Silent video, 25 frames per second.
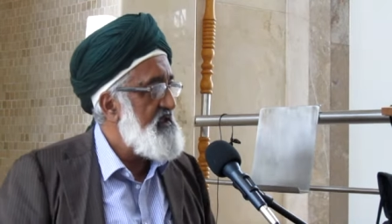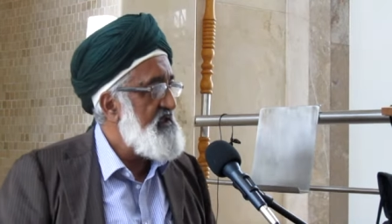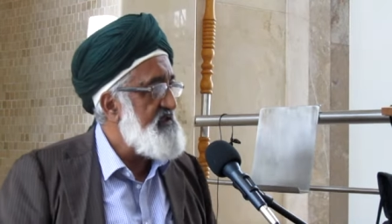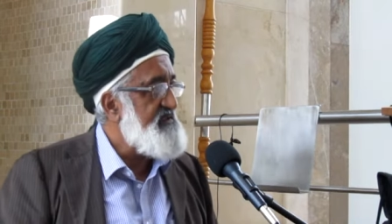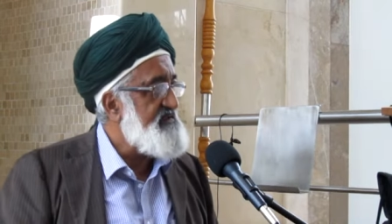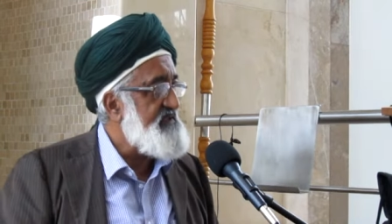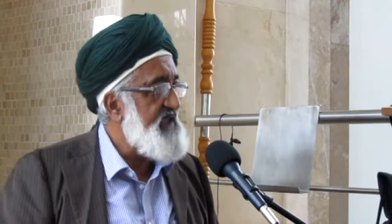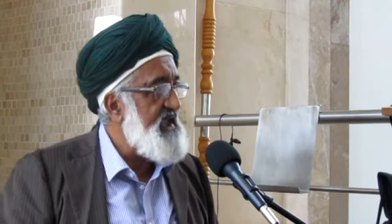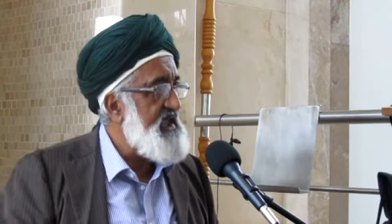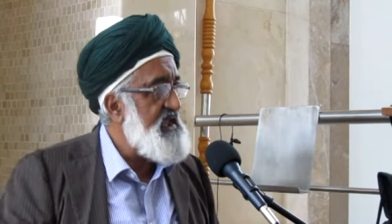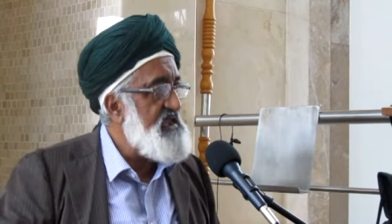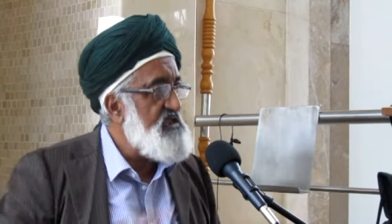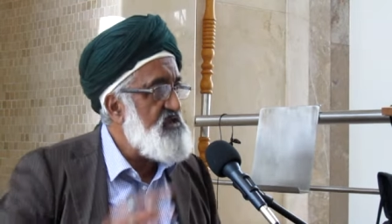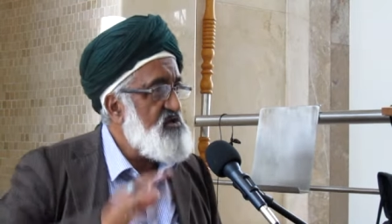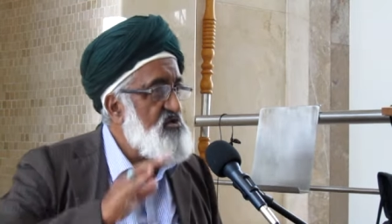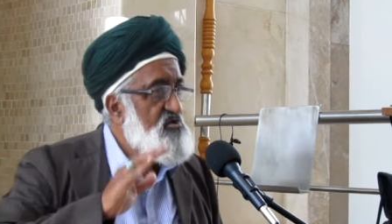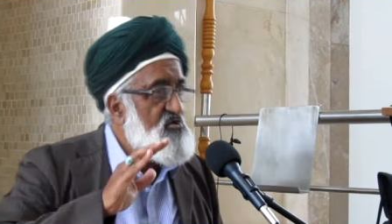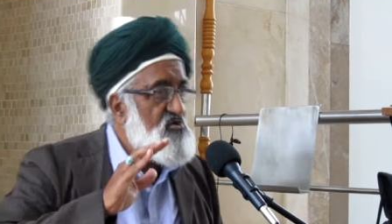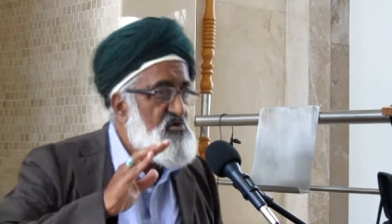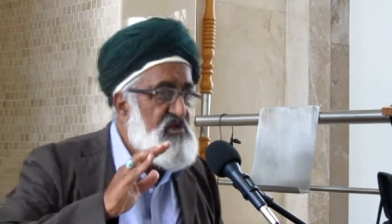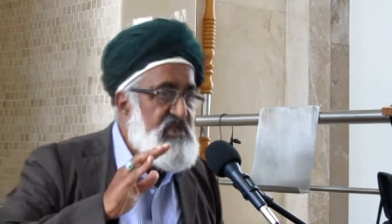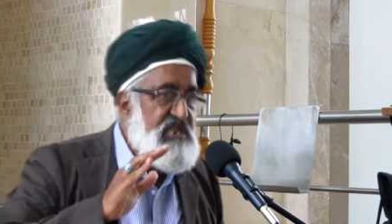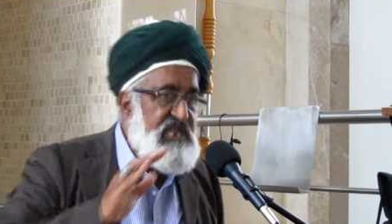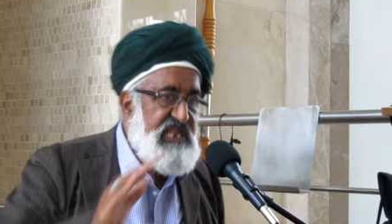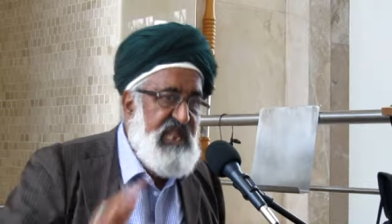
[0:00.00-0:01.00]
Say
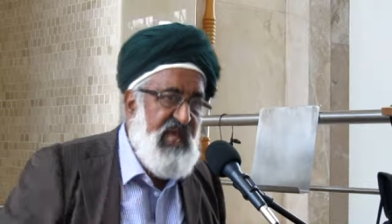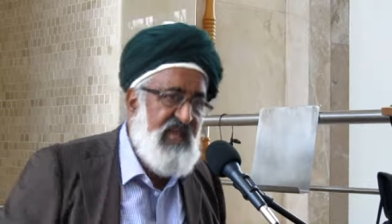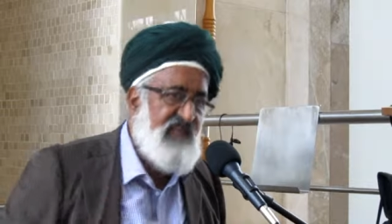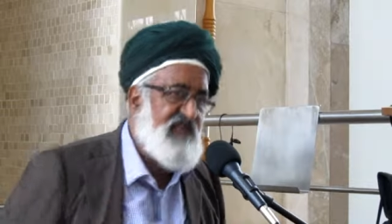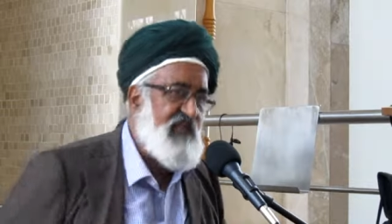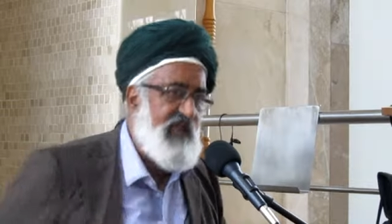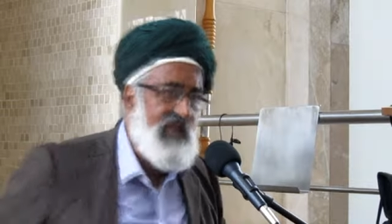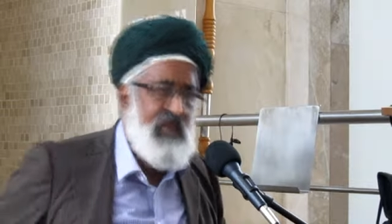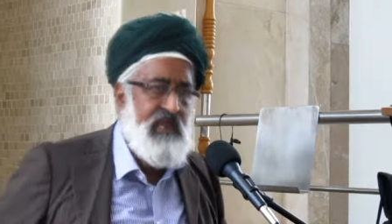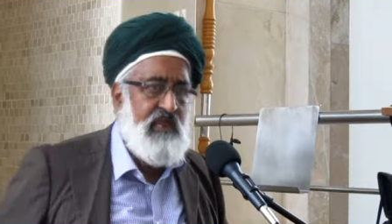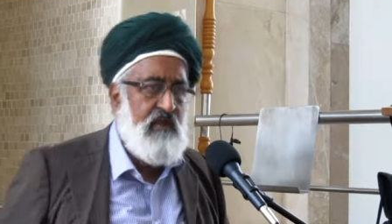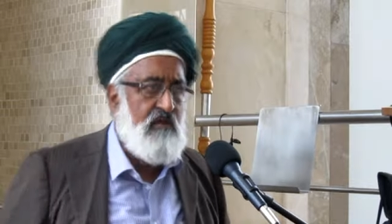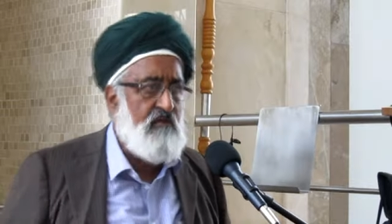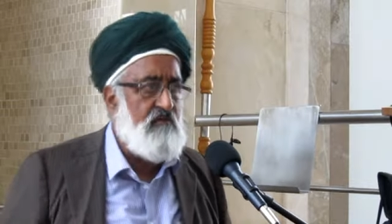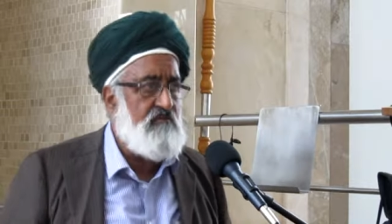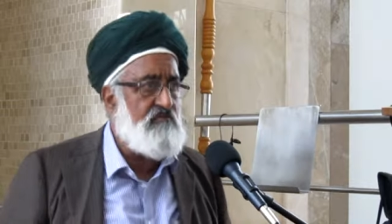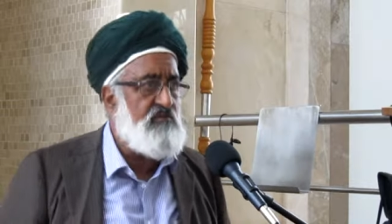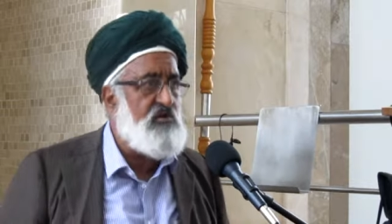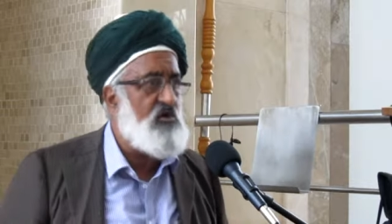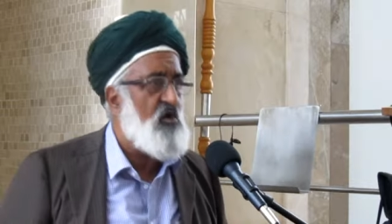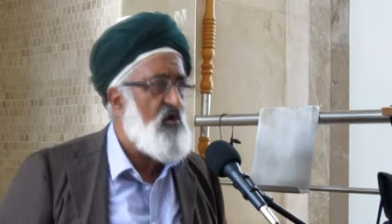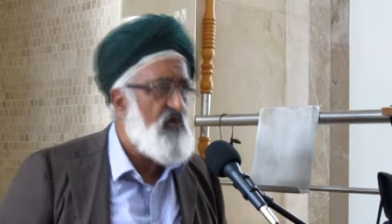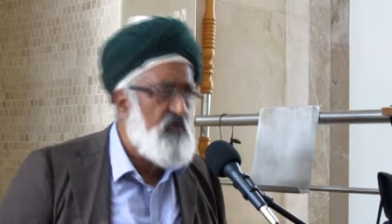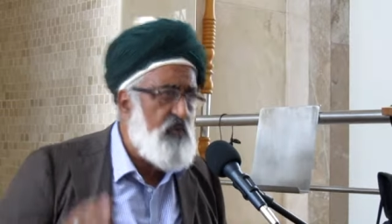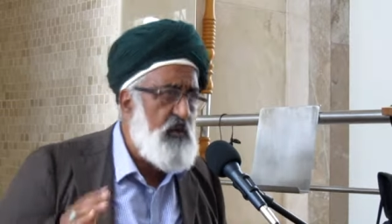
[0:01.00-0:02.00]
you nothing,
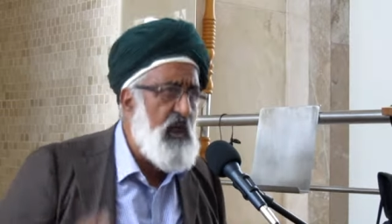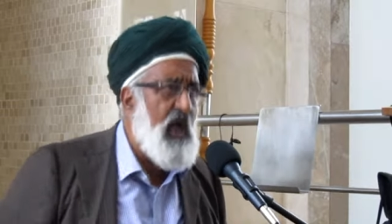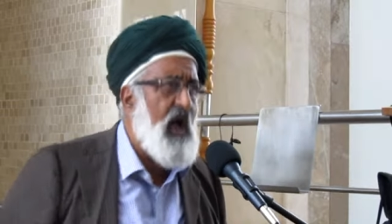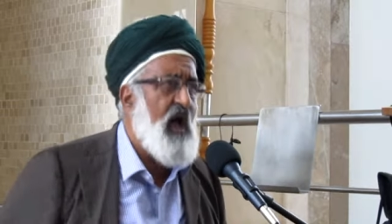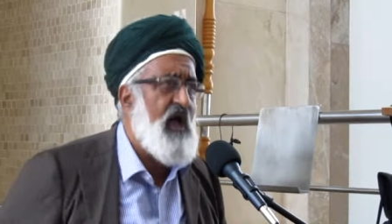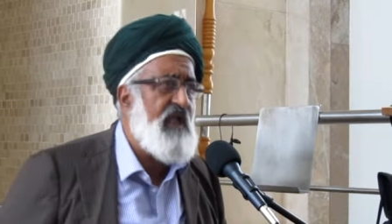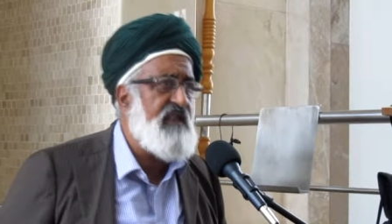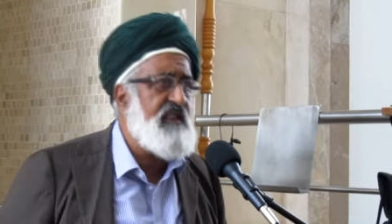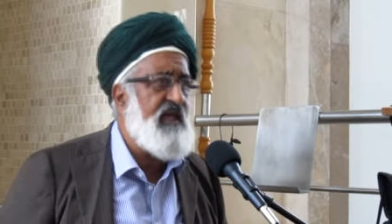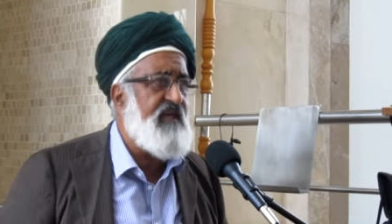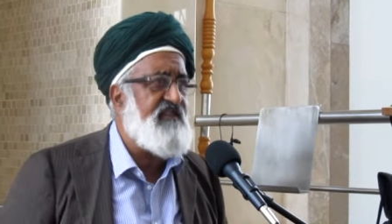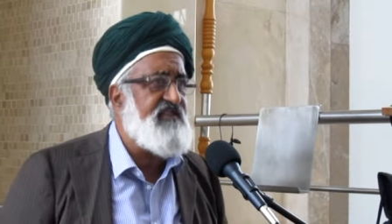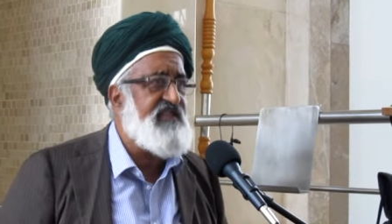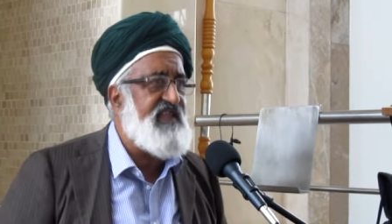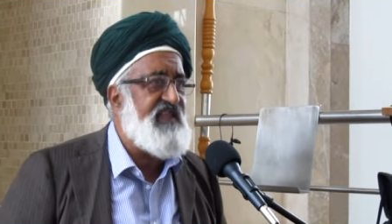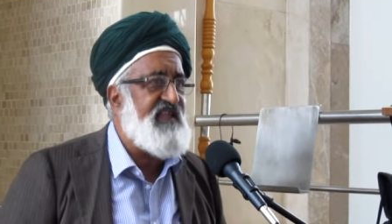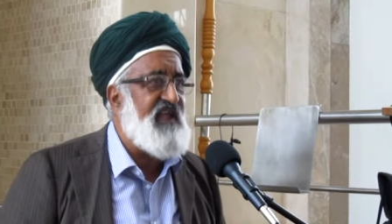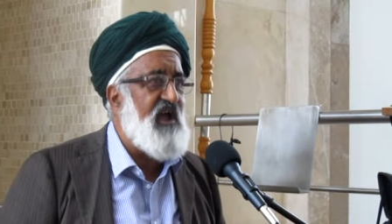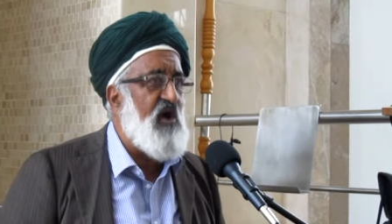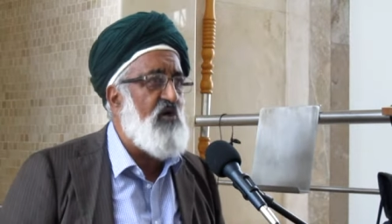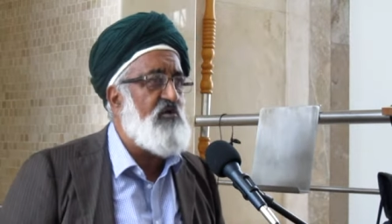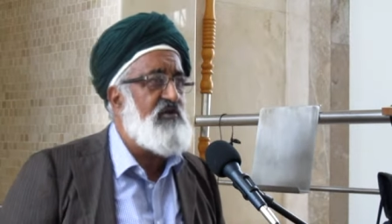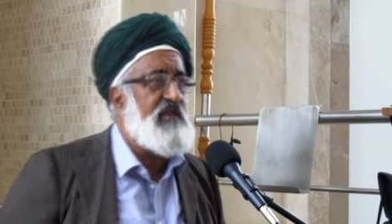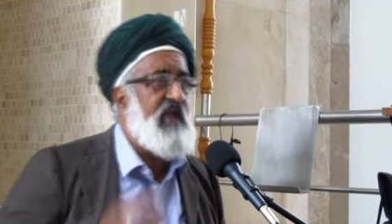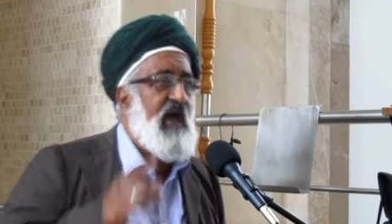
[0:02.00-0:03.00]
because we are
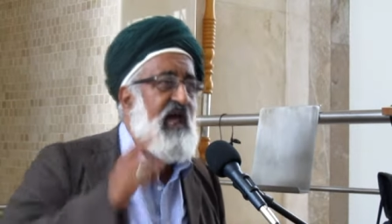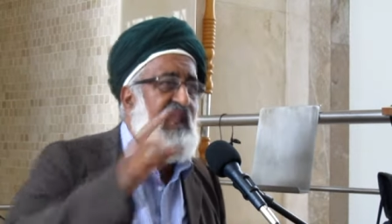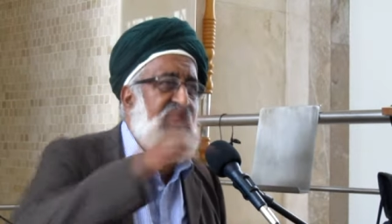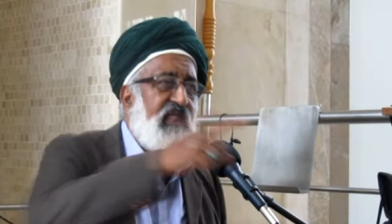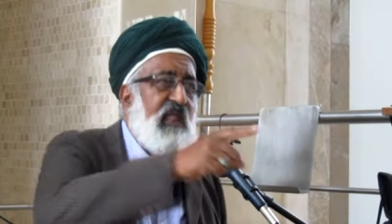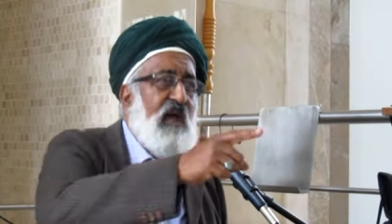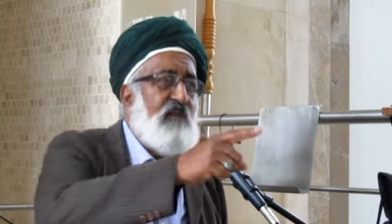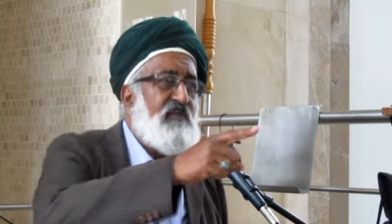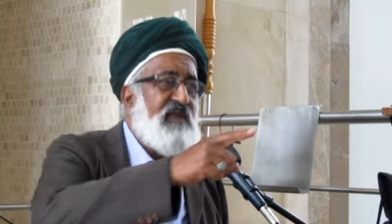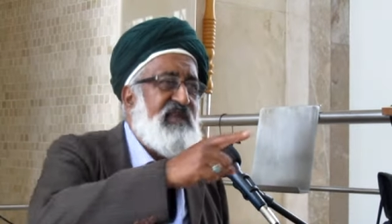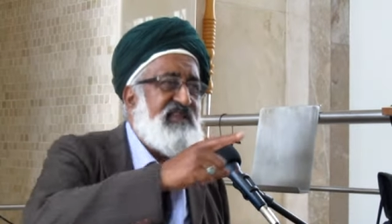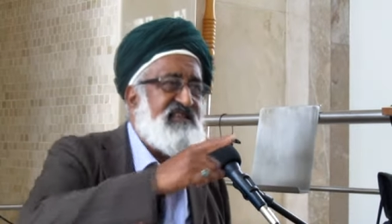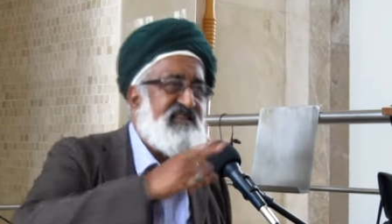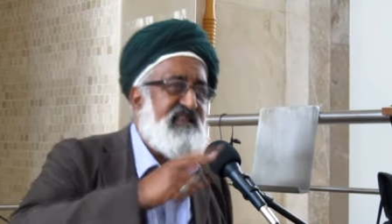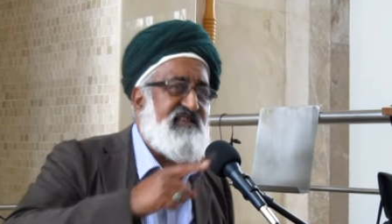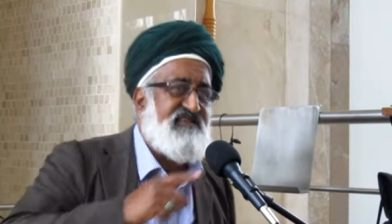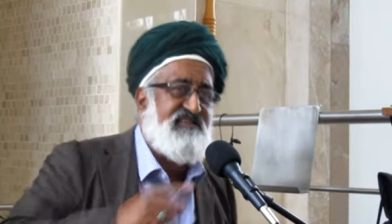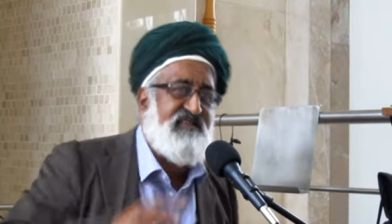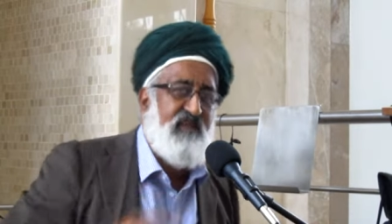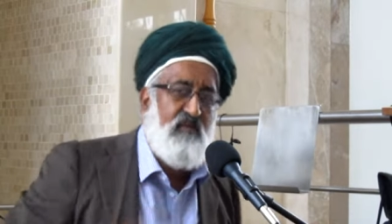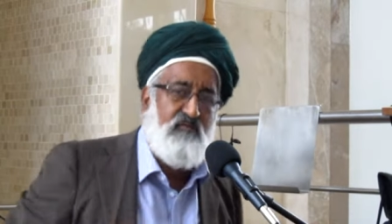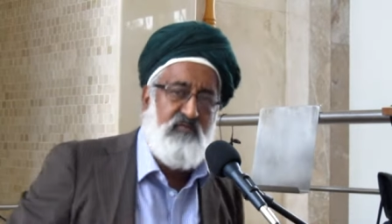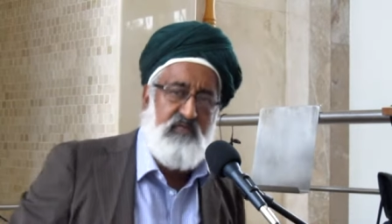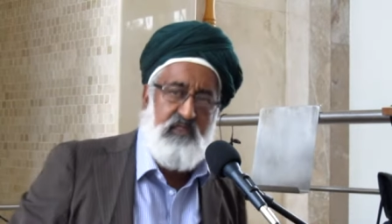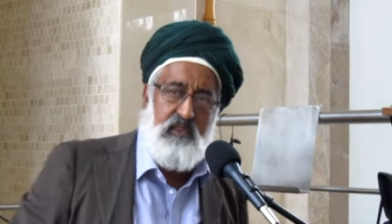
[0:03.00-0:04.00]
nothing. Only Allah makes
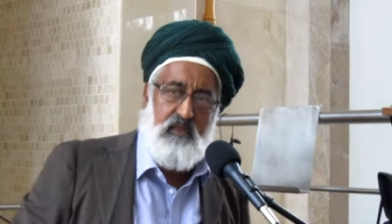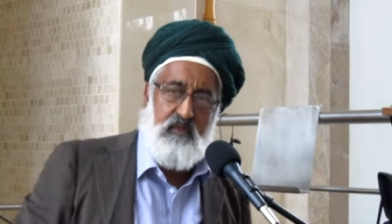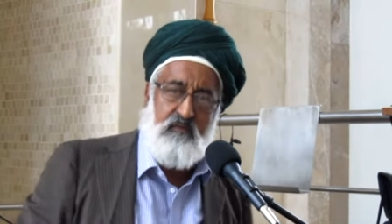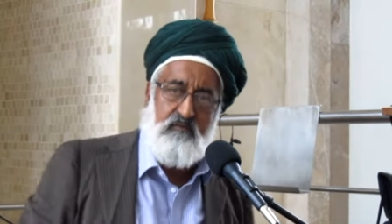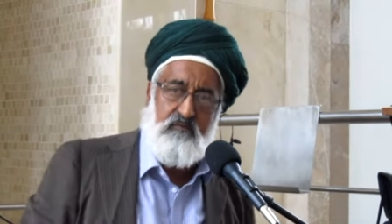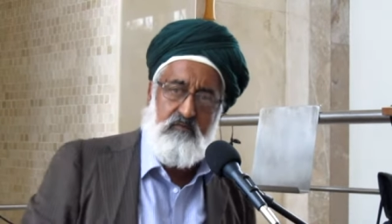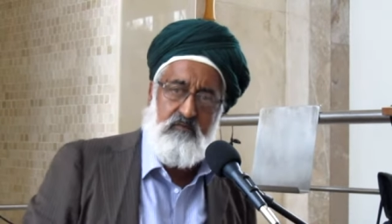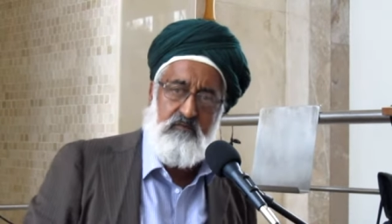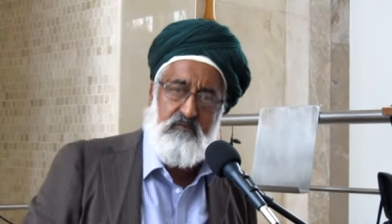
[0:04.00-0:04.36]
us something.